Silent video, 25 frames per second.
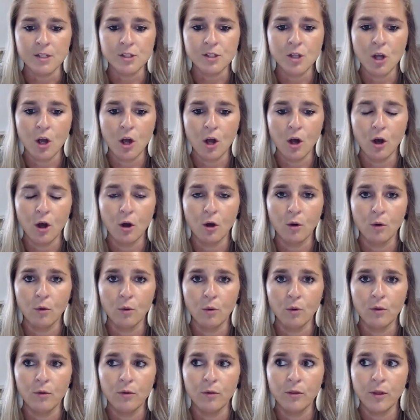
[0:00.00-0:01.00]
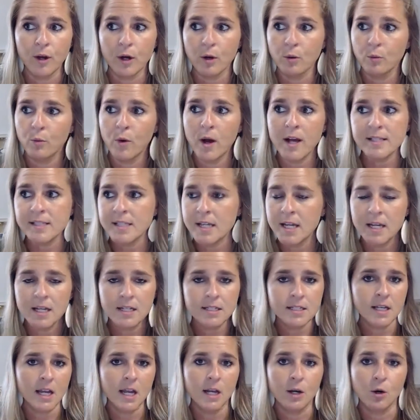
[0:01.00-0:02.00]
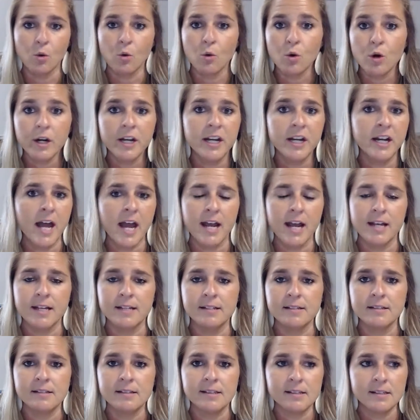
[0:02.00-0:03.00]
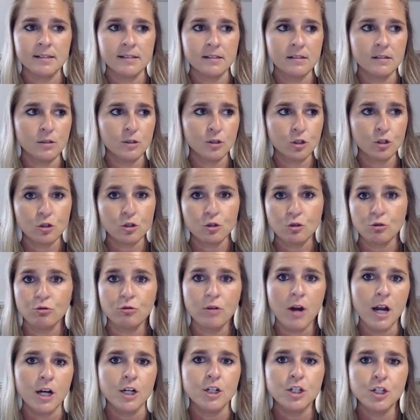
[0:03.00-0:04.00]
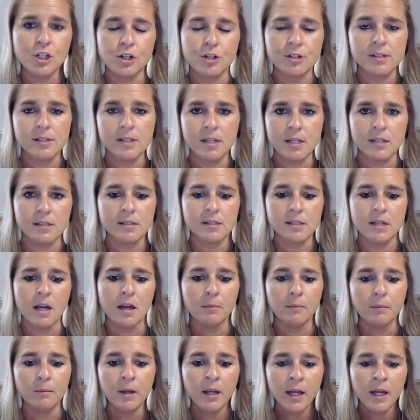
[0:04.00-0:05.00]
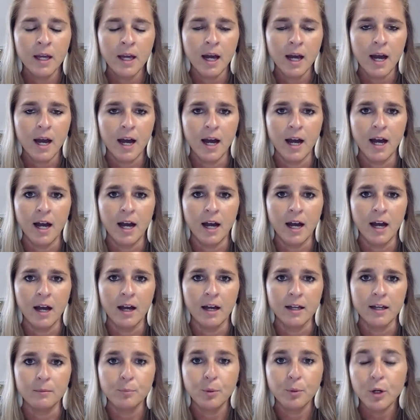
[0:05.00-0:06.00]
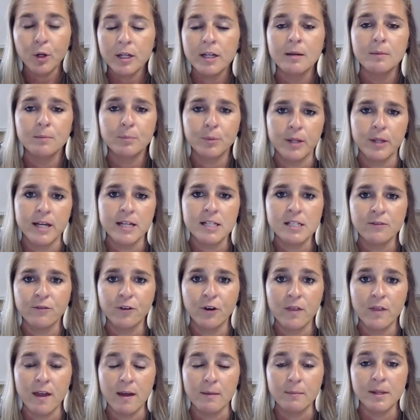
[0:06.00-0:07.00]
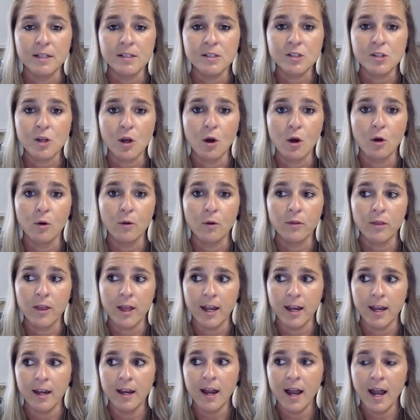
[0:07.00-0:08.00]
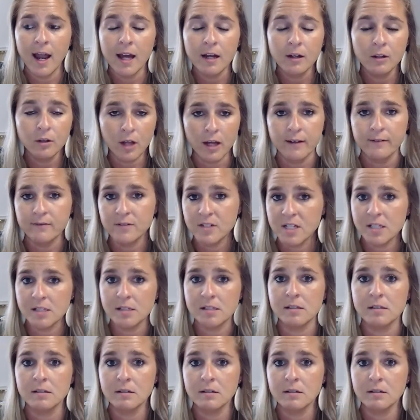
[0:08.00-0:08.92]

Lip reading: So there wasn't an organized structure system put in place for them. And so they had a lot of